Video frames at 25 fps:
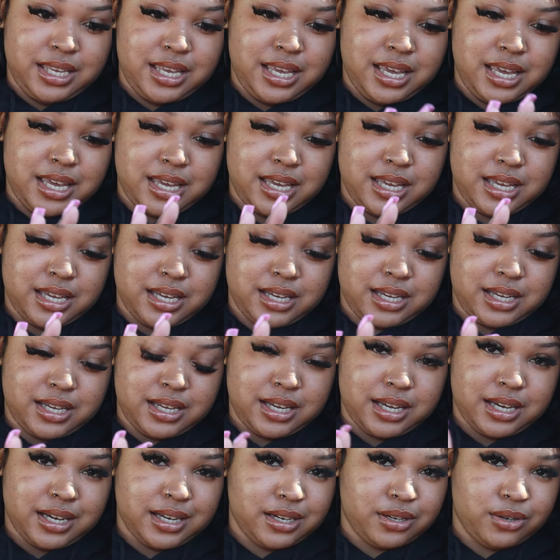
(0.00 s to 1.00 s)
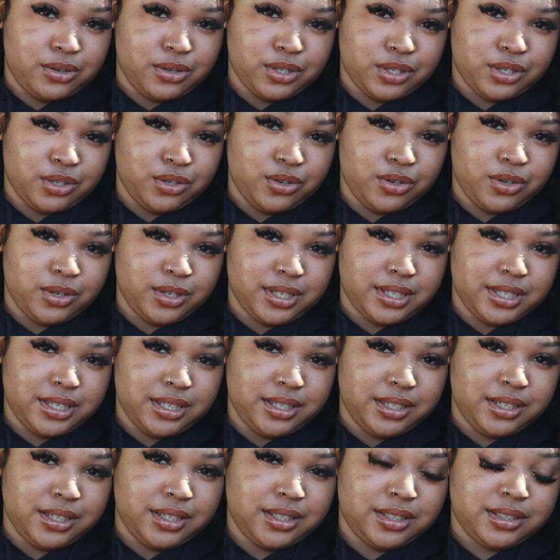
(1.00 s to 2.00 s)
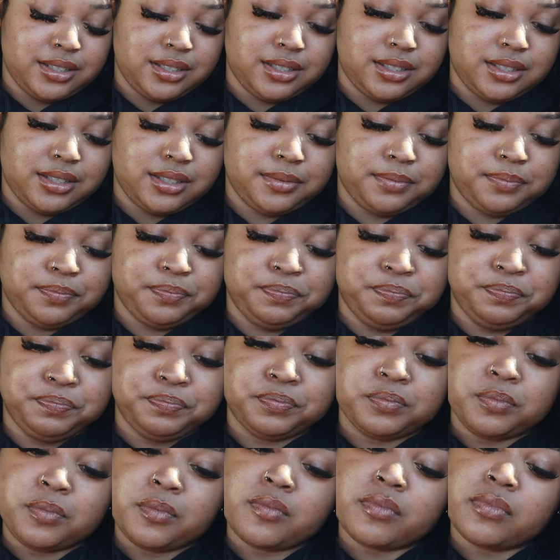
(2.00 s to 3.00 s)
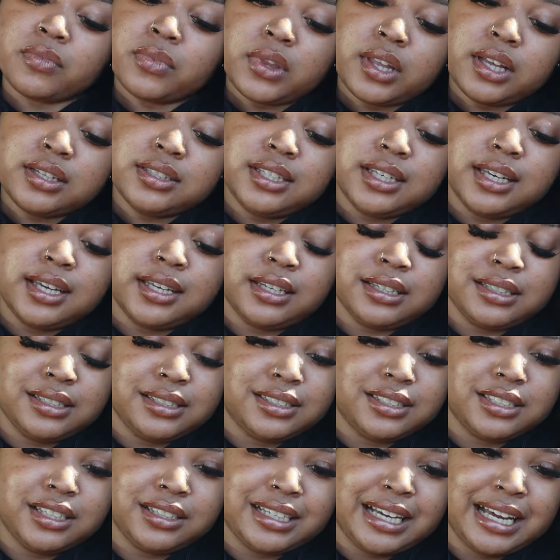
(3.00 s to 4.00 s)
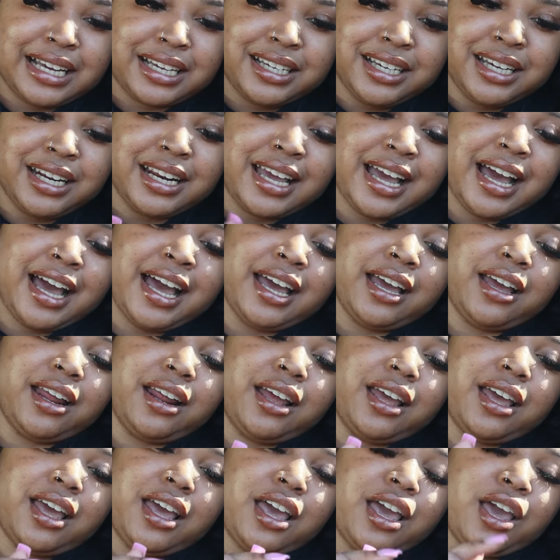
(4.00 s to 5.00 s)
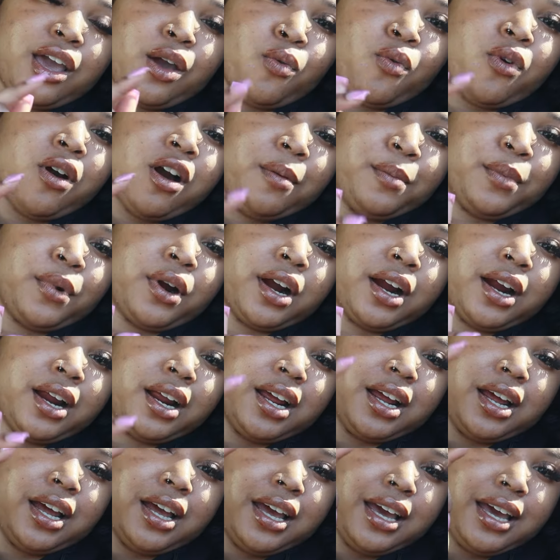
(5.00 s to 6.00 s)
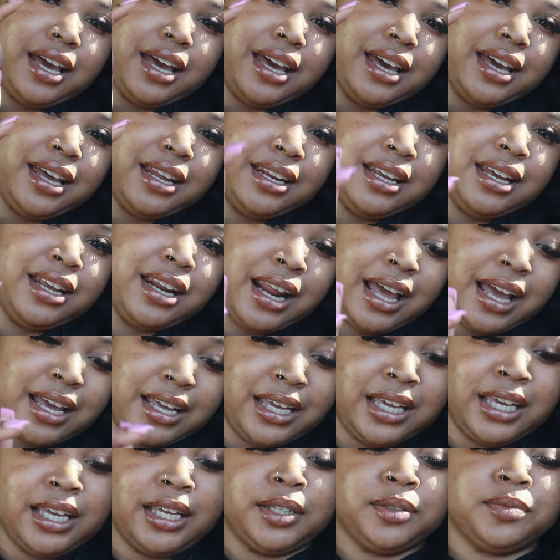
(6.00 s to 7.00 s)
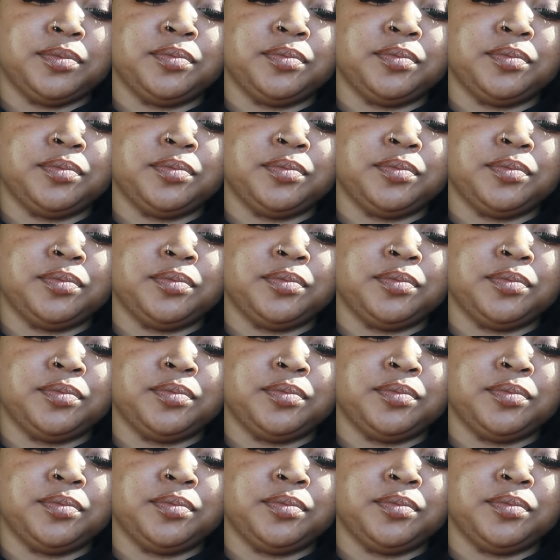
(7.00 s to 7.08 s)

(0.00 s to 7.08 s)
yeah to get the little stuff I could have got in Walmart and did not get.